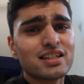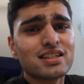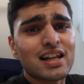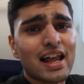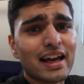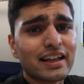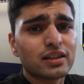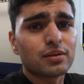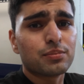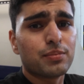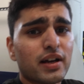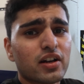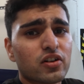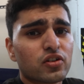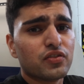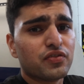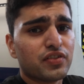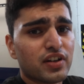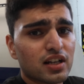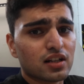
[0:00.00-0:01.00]
it's like the big
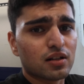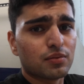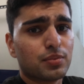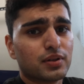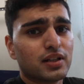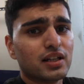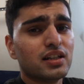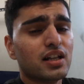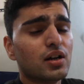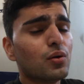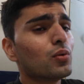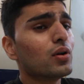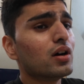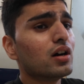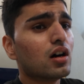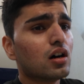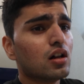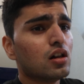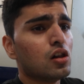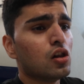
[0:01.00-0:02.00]
reveal, but then there
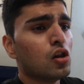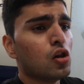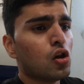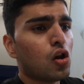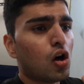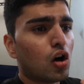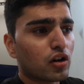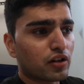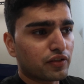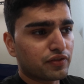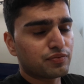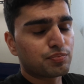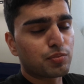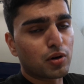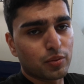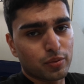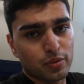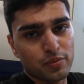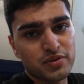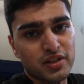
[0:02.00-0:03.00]
were a lot of
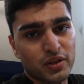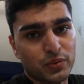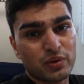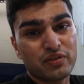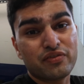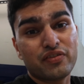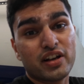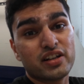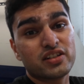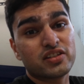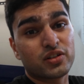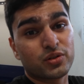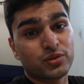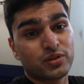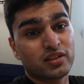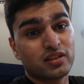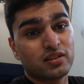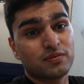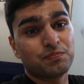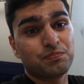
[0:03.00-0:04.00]
problems that we faced through
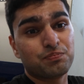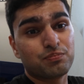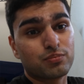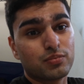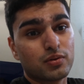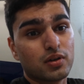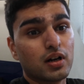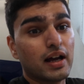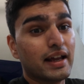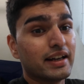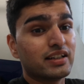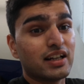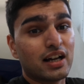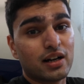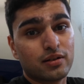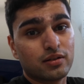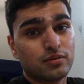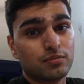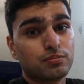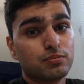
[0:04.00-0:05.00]
the
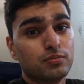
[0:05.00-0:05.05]
entire